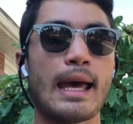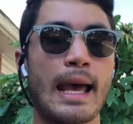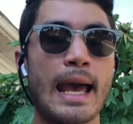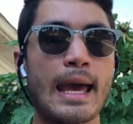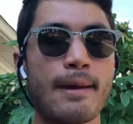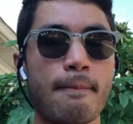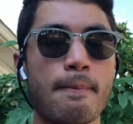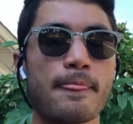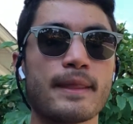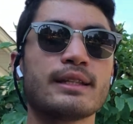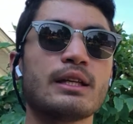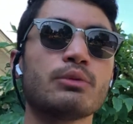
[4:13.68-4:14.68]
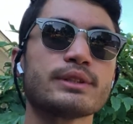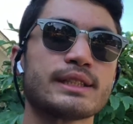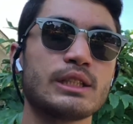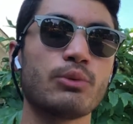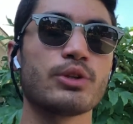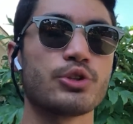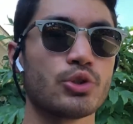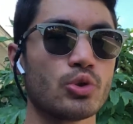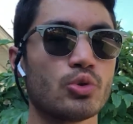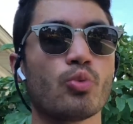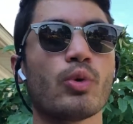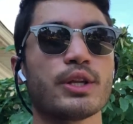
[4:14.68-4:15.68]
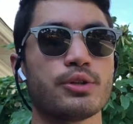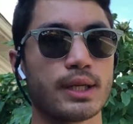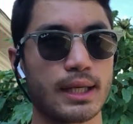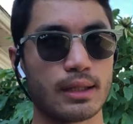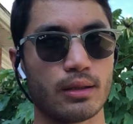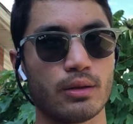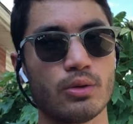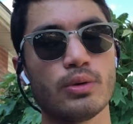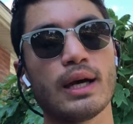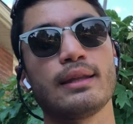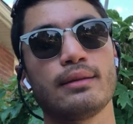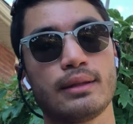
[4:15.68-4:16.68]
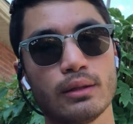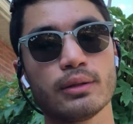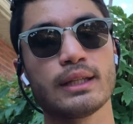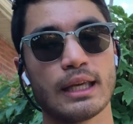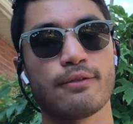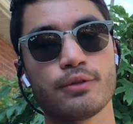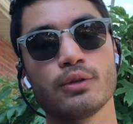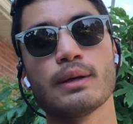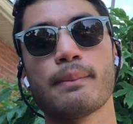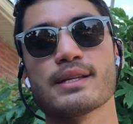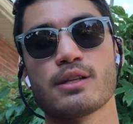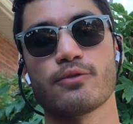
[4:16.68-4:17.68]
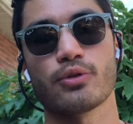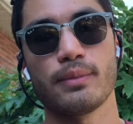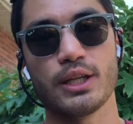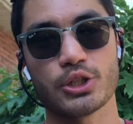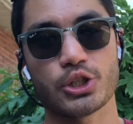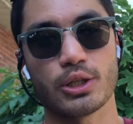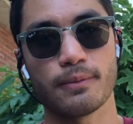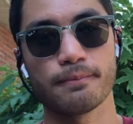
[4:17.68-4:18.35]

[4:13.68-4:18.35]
and they will see with you what you can do and they'll give you the best information.